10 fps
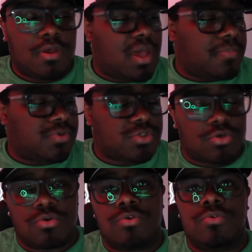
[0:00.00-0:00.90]

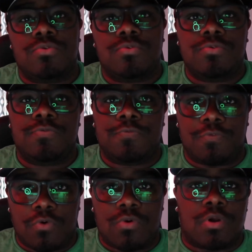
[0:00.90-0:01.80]
episode
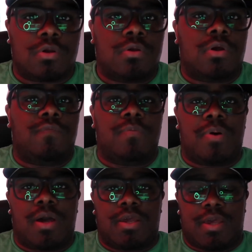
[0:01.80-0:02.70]
4 of the
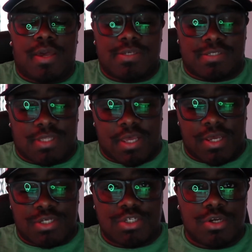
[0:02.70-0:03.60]
podcast
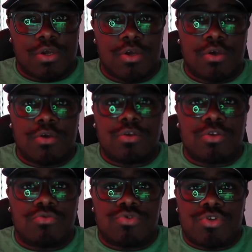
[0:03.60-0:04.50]
/
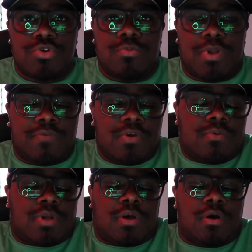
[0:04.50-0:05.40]
YouTube, whatever you
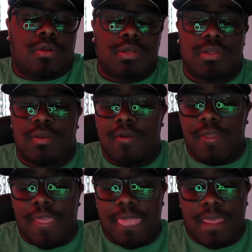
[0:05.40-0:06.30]
want to call it.
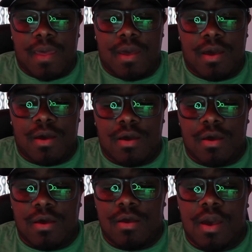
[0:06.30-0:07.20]

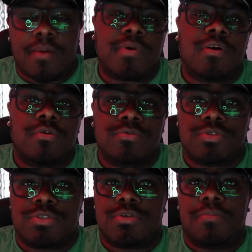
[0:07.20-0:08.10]
I'm your
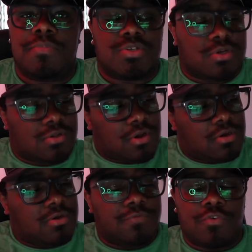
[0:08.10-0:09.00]
host, Mr.
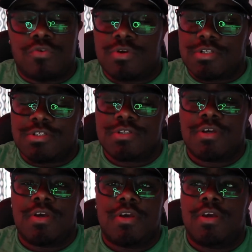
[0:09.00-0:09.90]
Clark, of course.
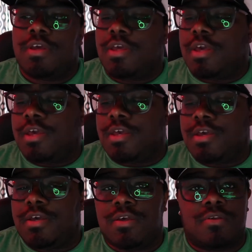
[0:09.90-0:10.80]

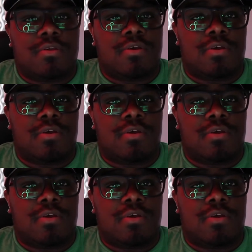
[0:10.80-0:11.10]
And